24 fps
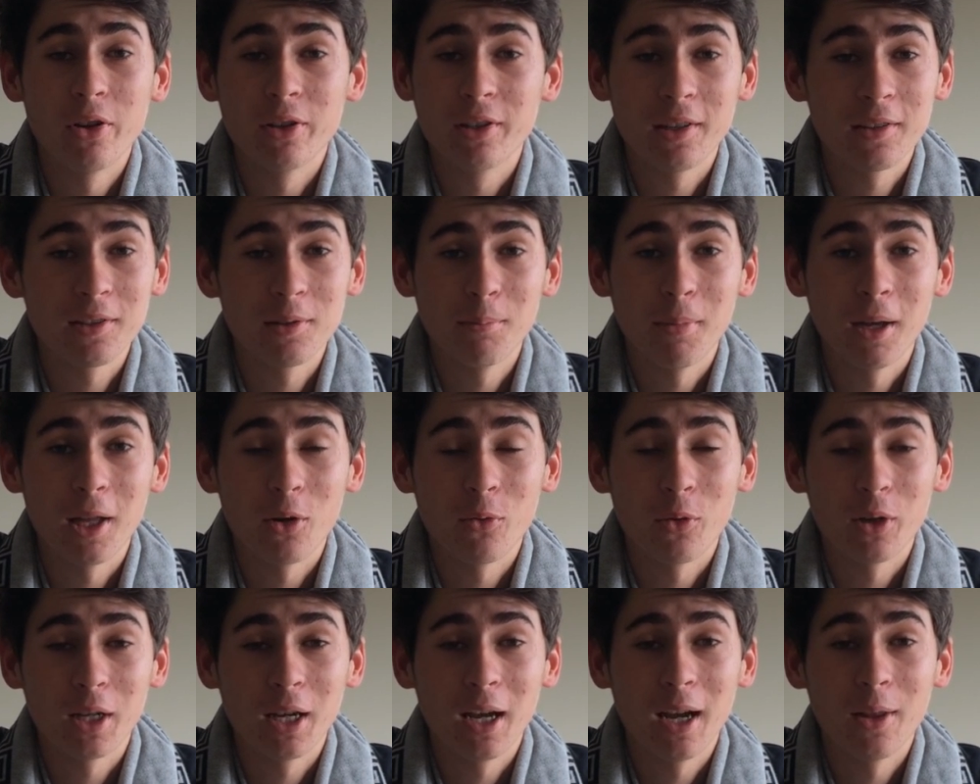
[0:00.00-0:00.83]
it doesn't matter
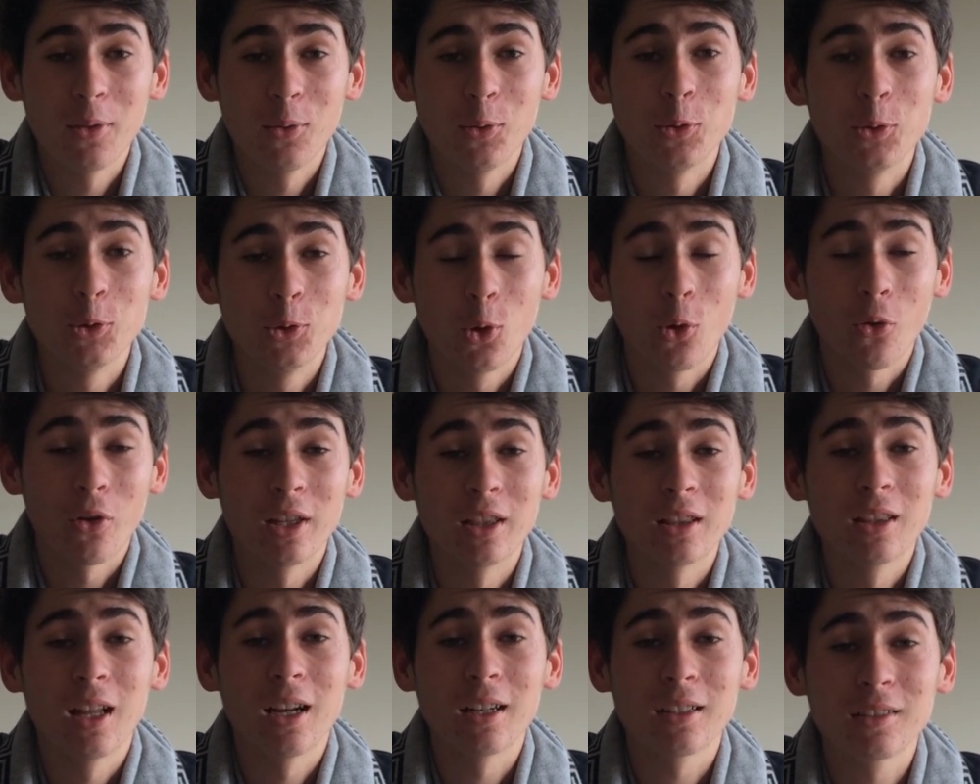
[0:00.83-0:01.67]
regardless, you're
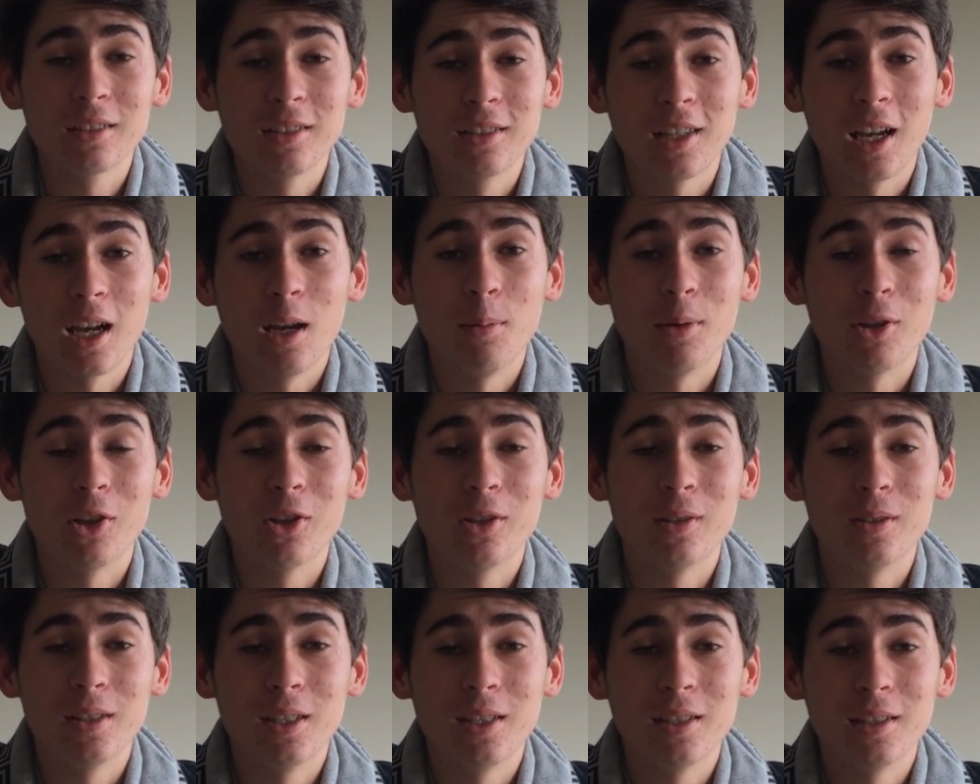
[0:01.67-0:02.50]
in luck today
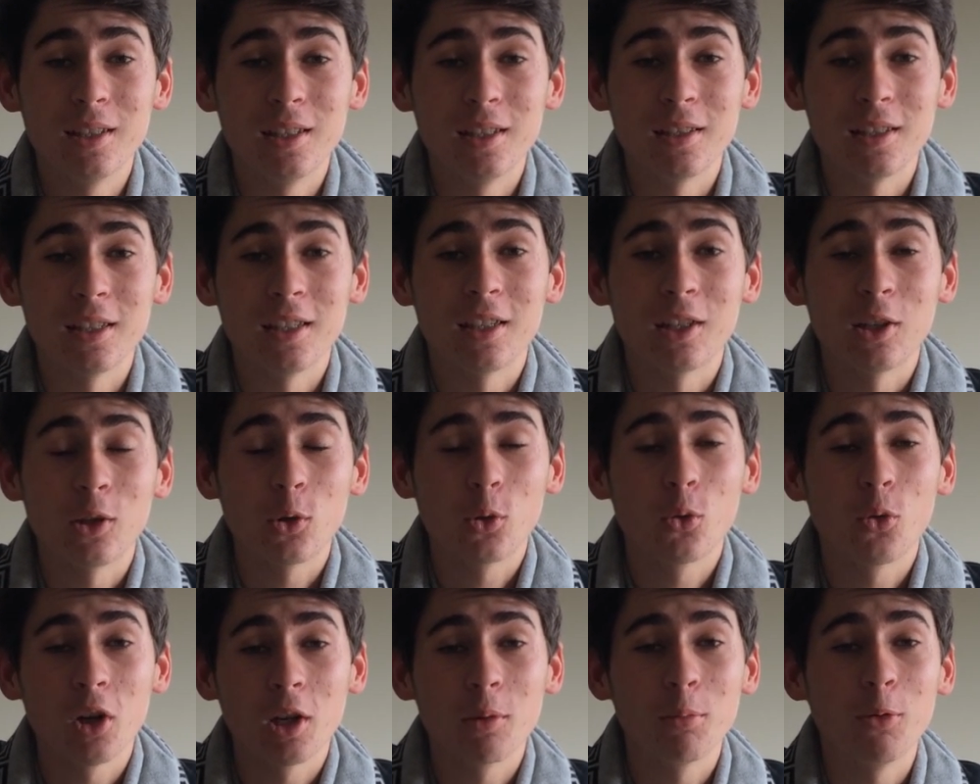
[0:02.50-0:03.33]
because this is an
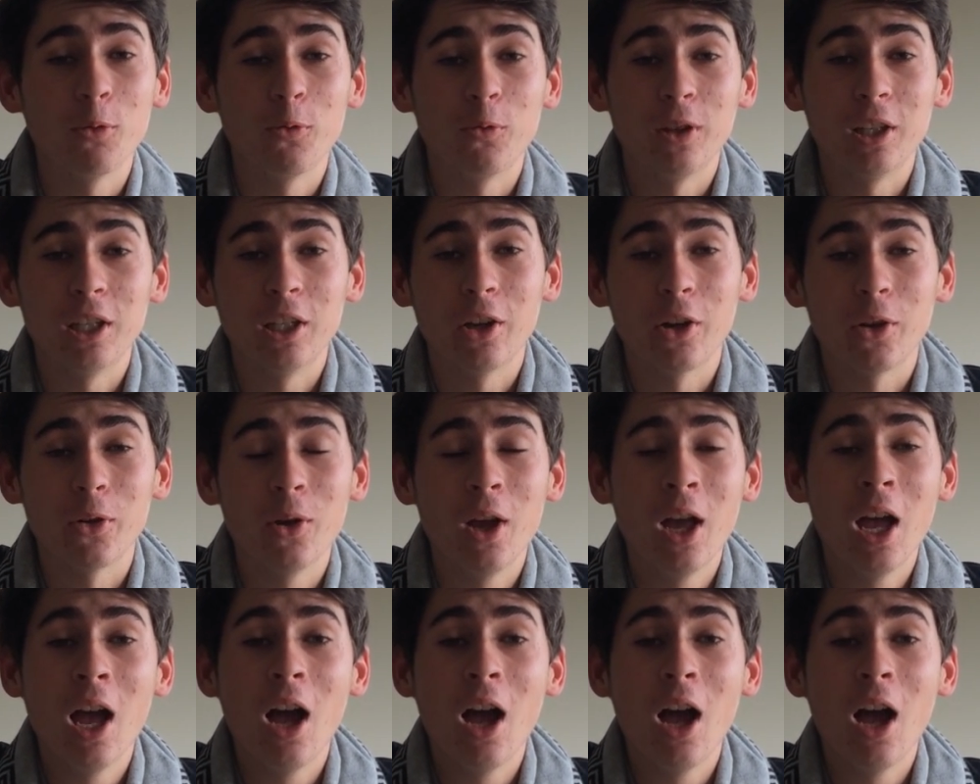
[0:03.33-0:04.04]
incredible video.